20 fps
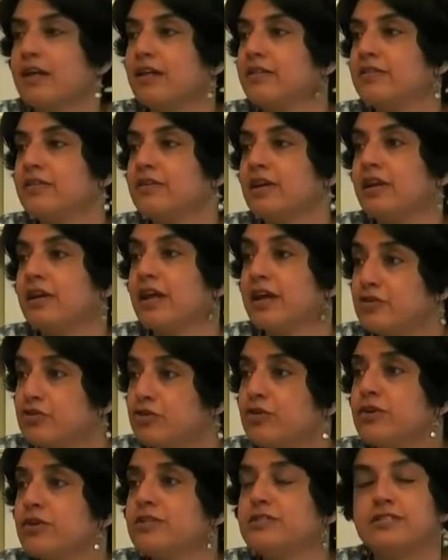the
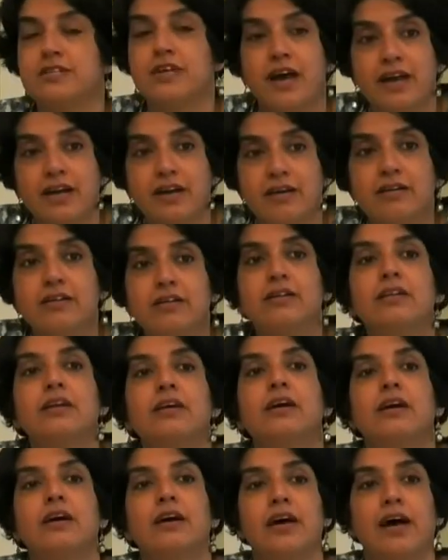electoral cycle
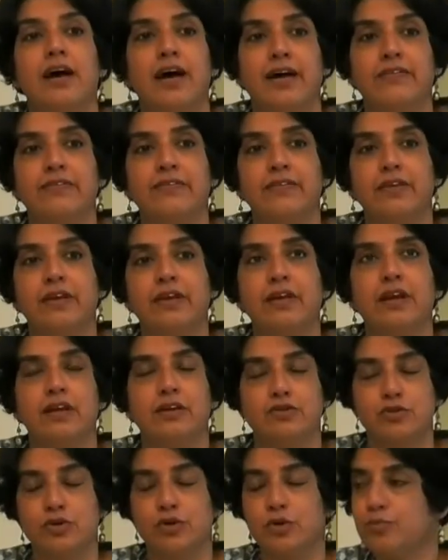and the
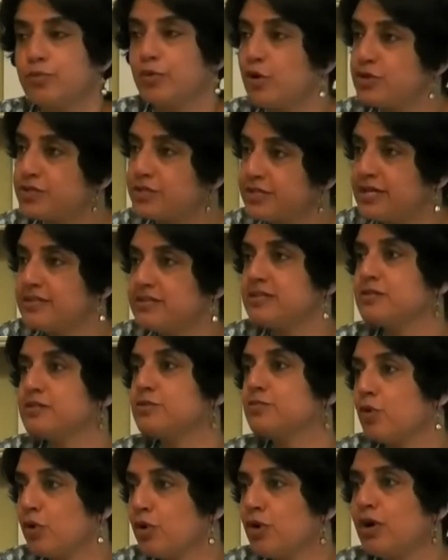electoral process is
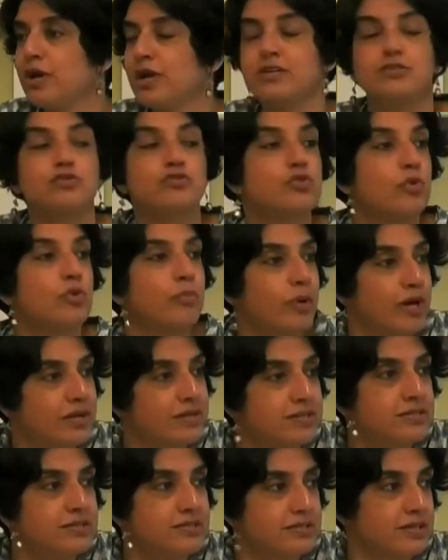more or less
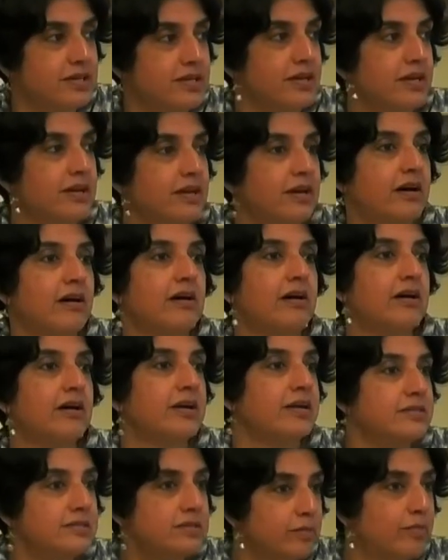robust,
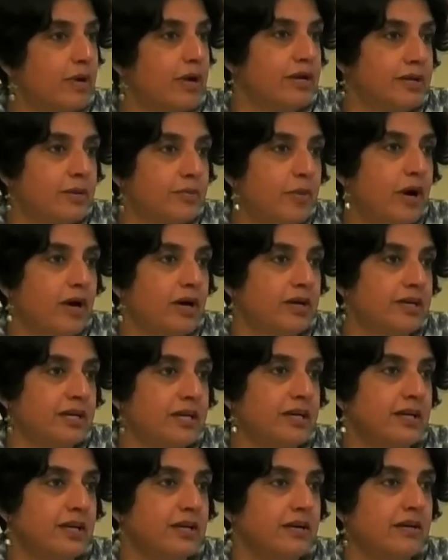it is a
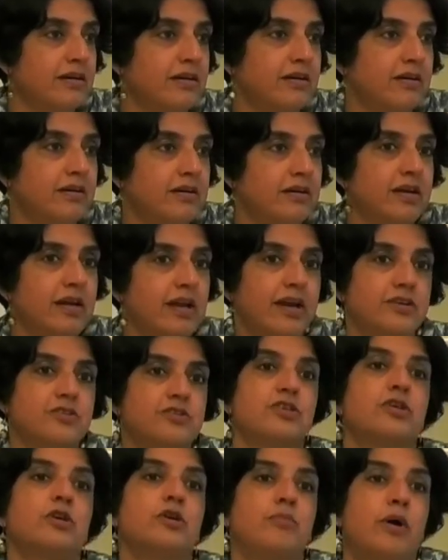multi-party
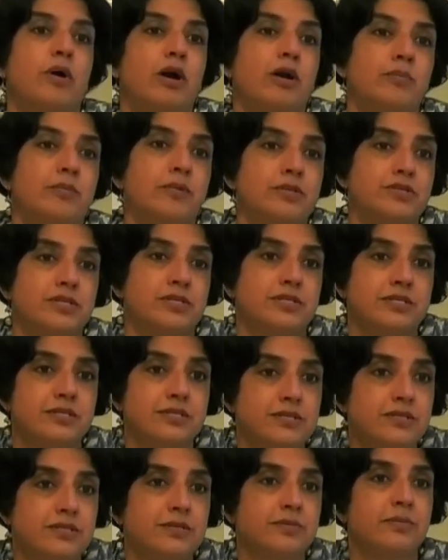electoral parliamentary
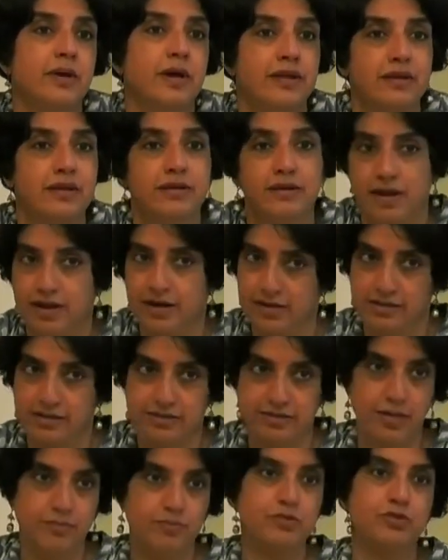system, and it
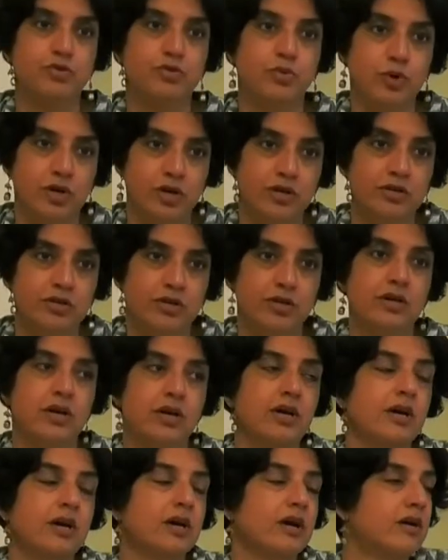seems to work
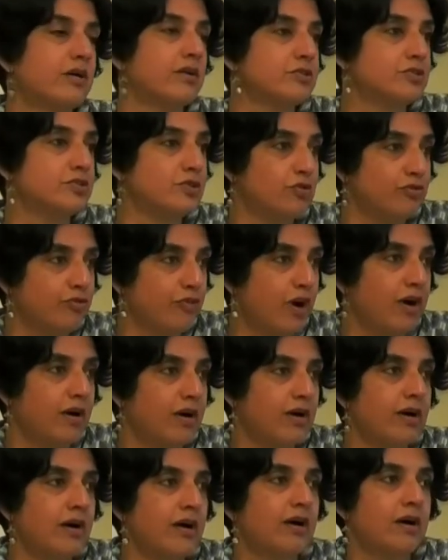so
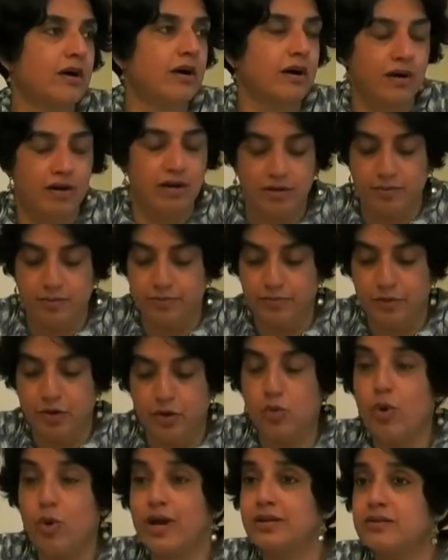far
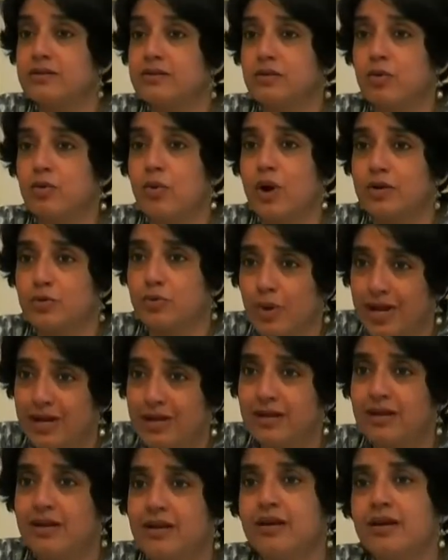quite well.